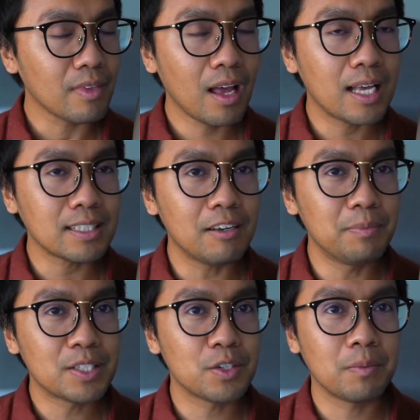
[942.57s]
As I
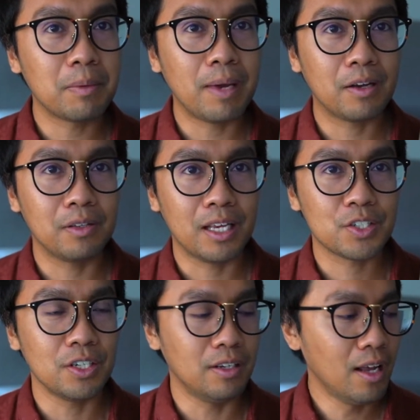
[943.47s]
mentioned, my bag
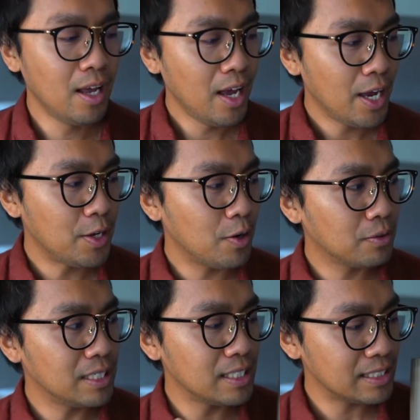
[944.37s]
collection, you know,
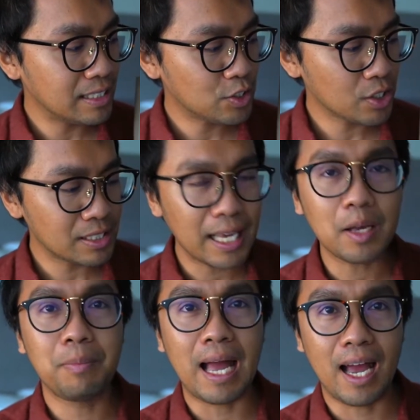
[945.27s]
this is just like a
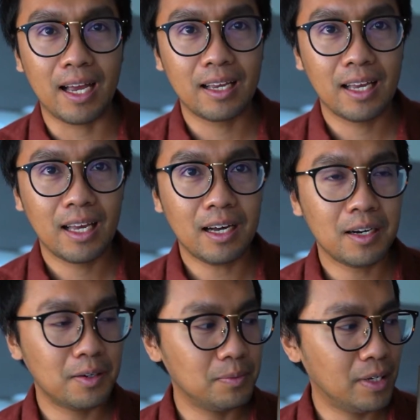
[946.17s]
bag,
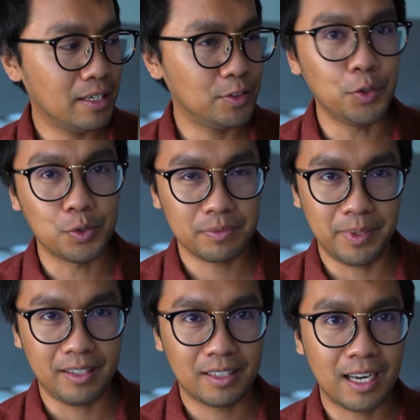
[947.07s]
and use
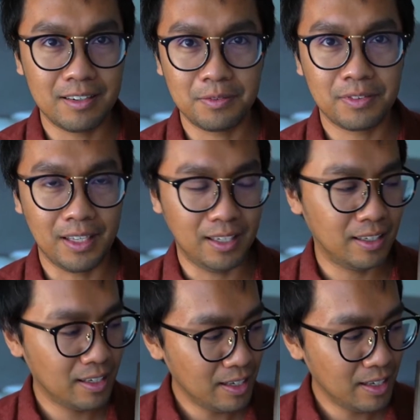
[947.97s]
me kind of thing.